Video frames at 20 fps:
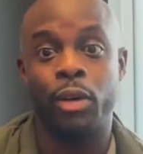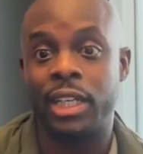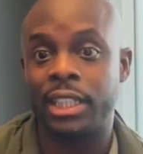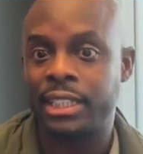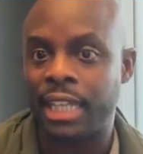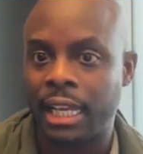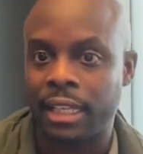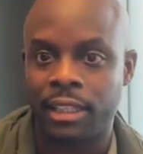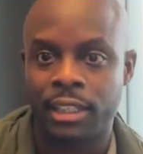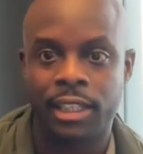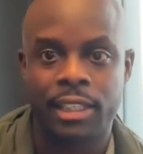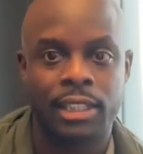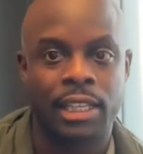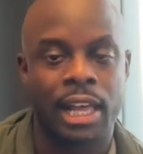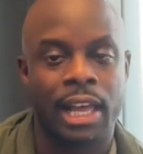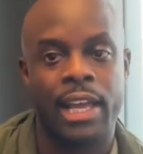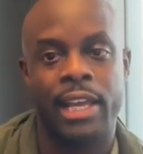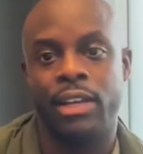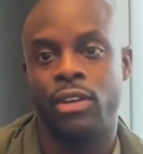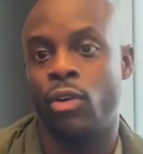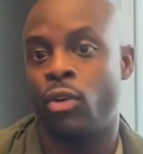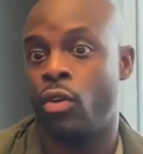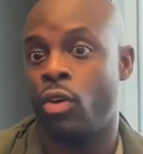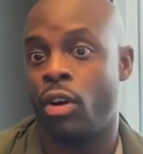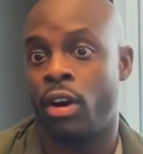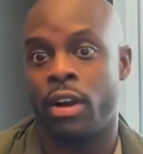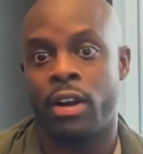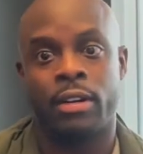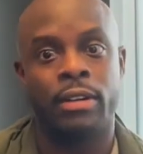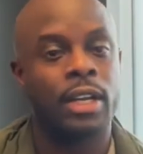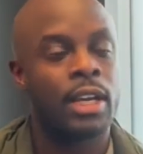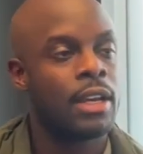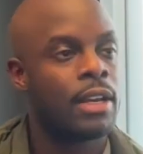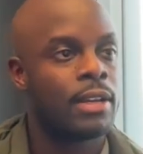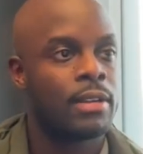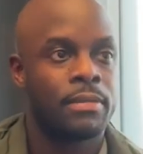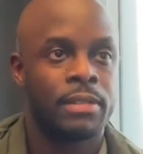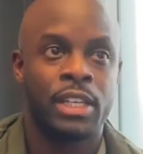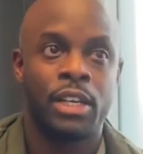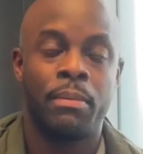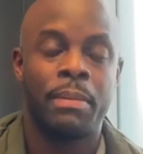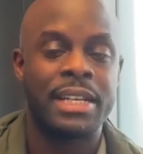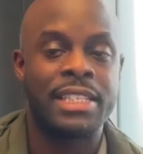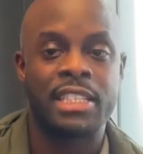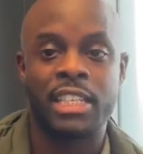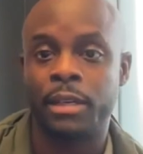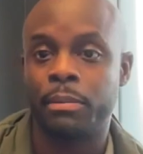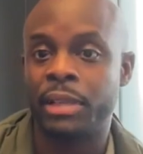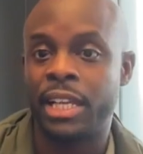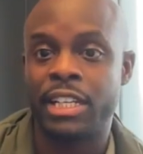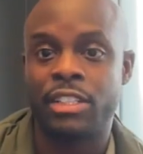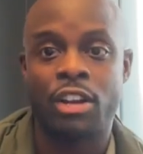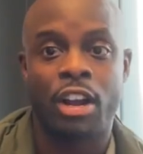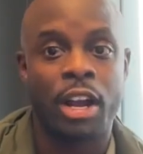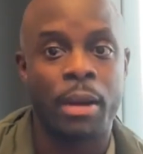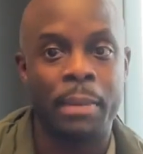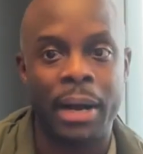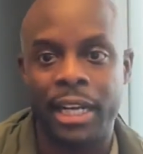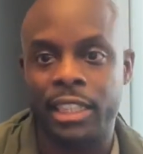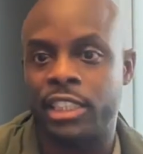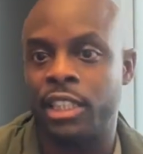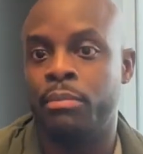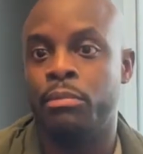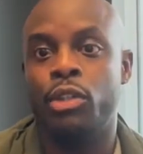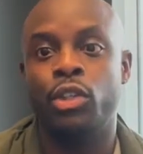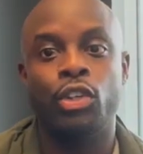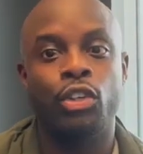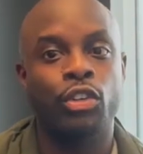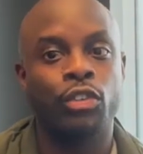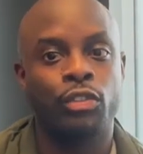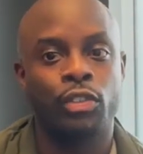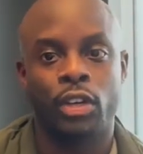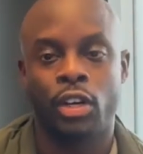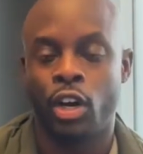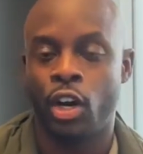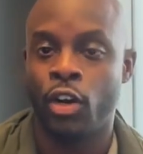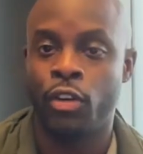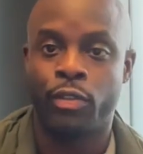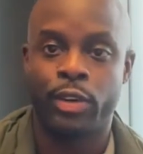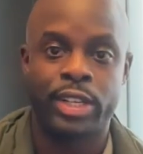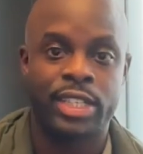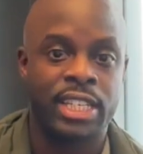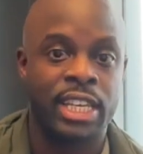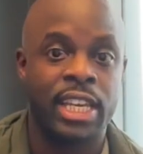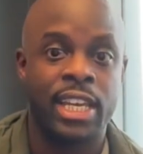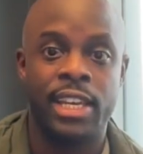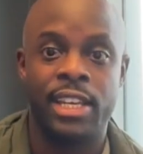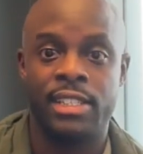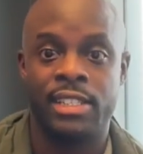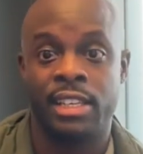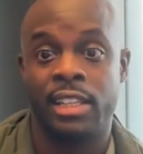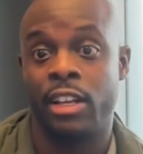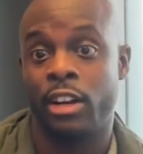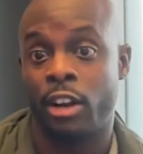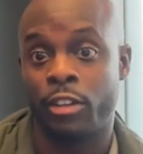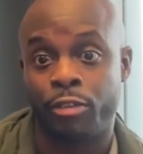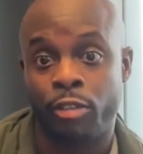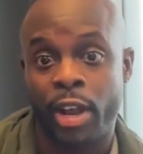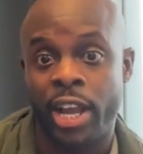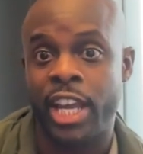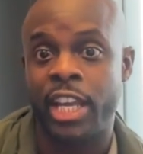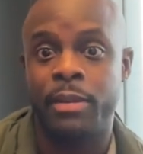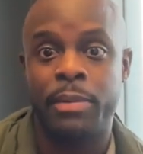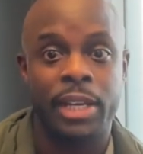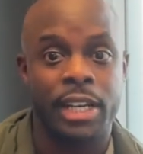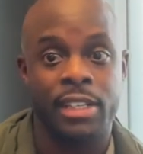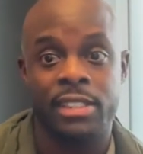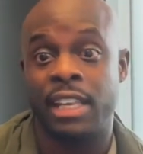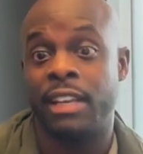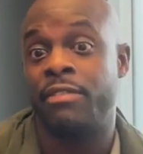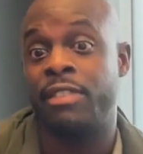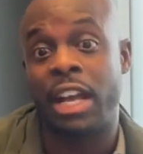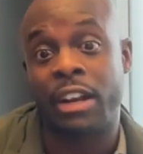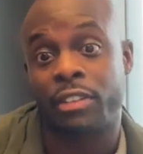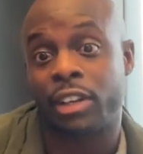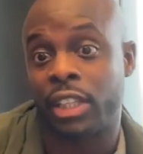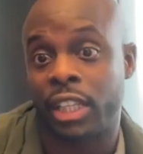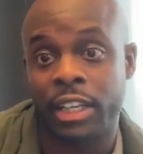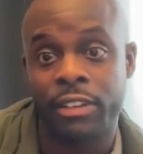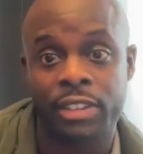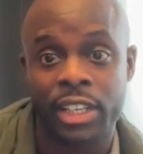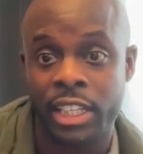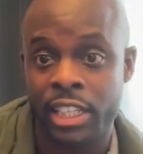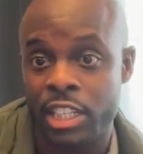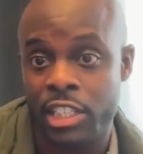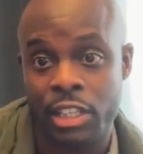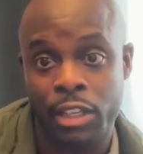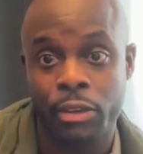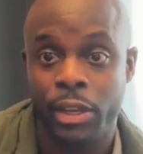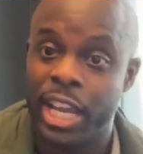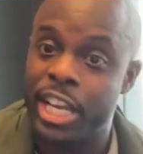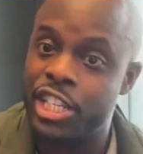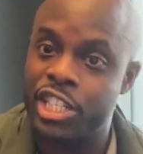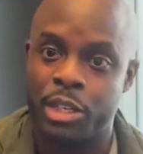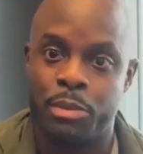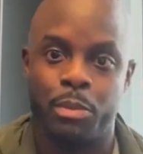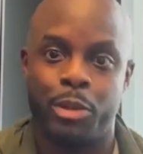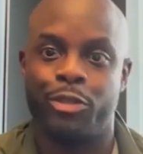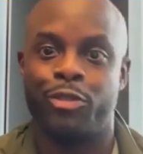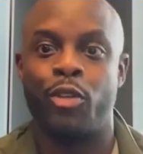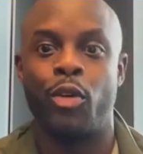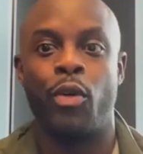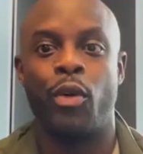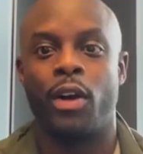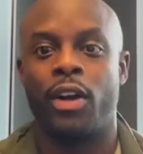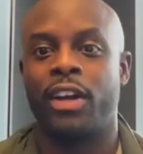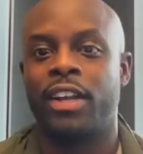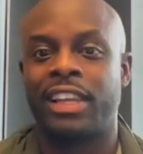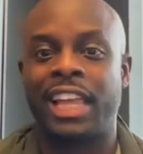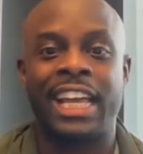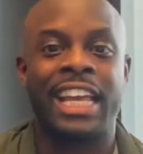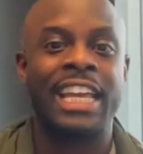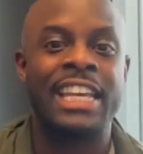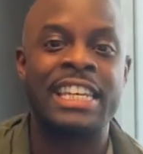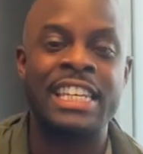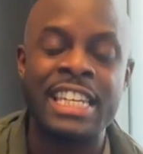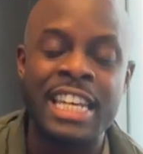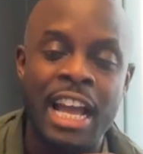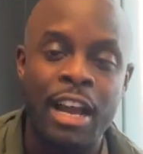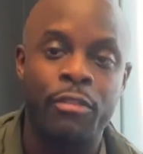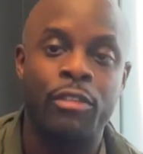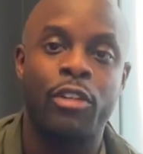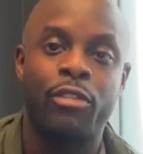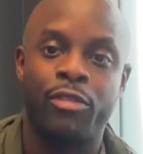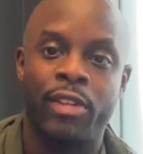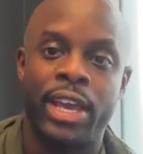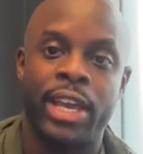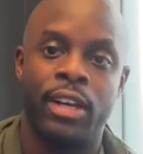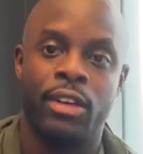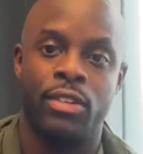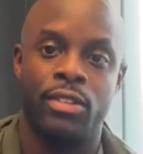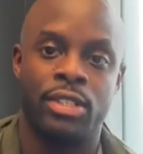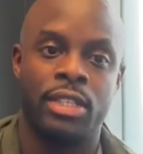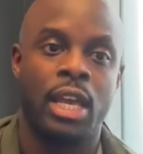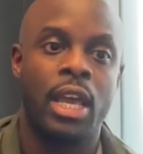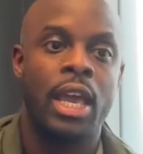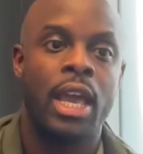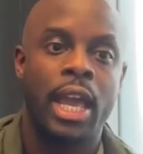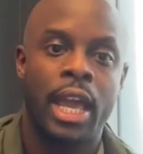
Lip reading: What does that look like? Or, you know, my siblings are about to move overseas and they're afraid because they've never lived in this location before. Like it never fails.